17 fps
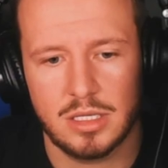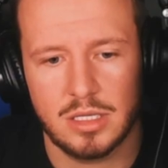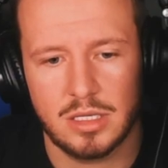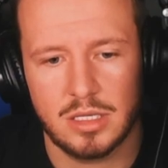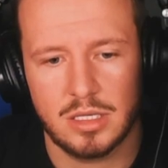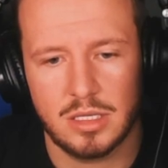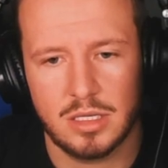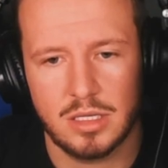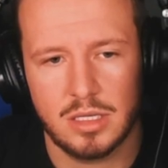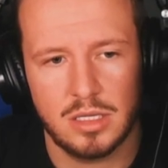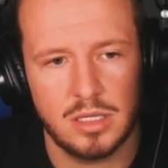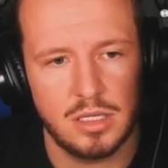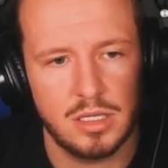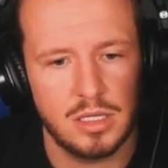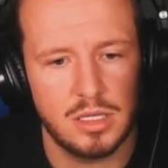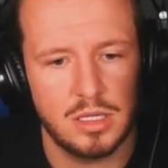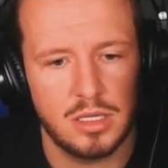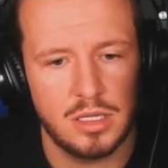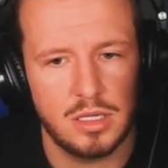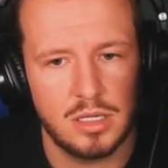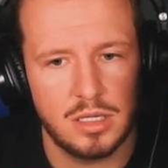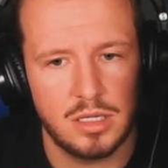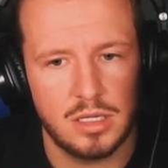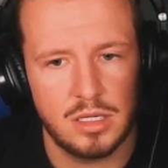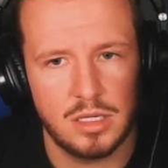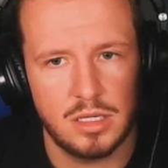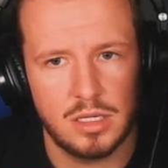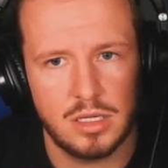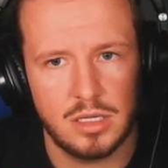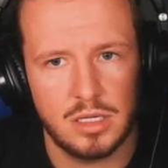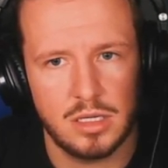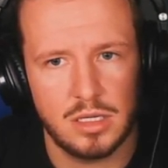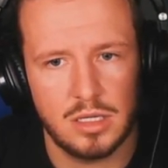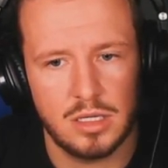
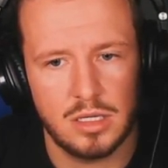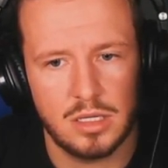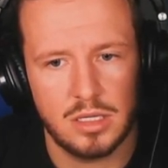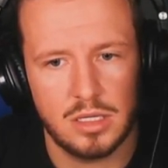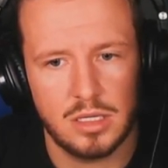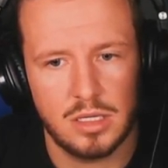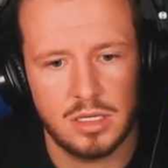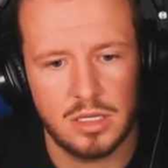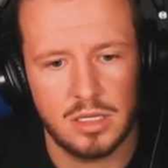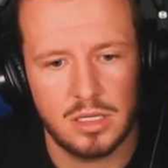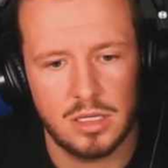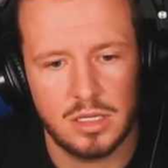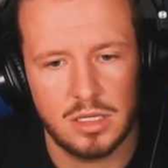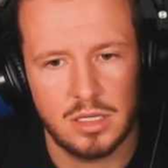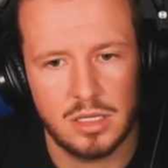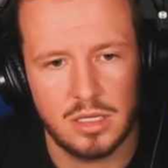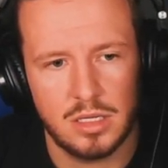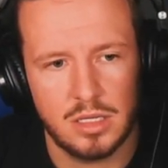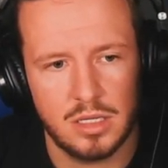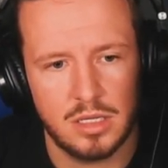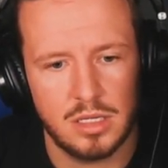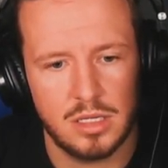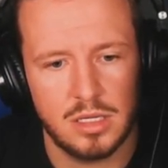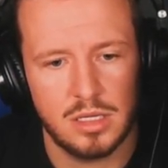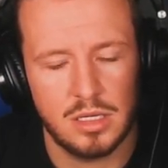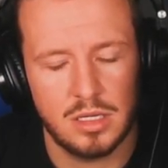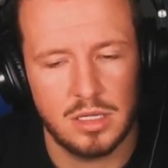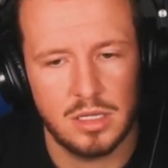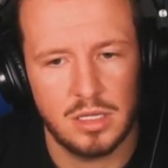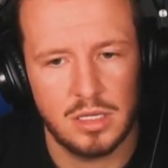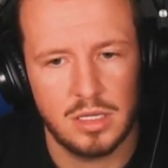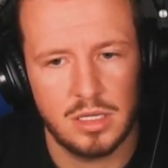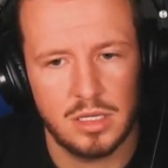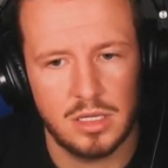
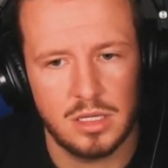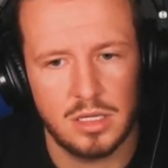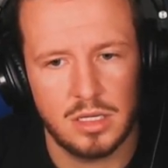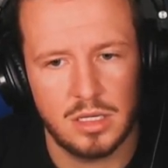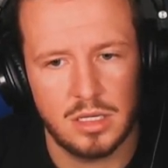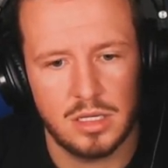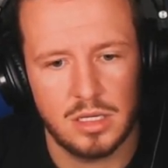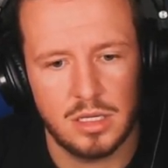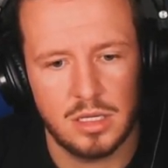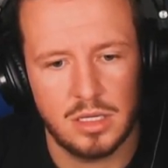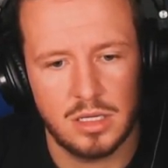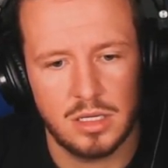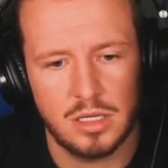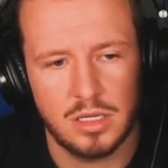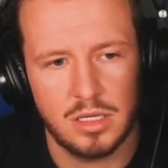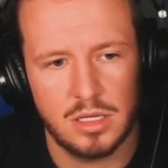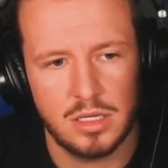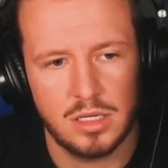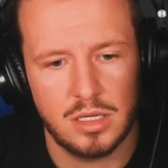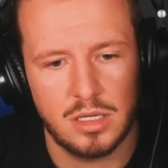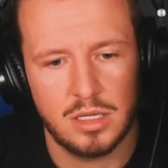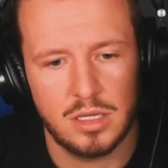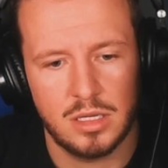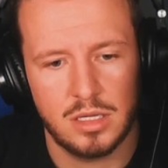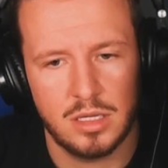Nobody speaks.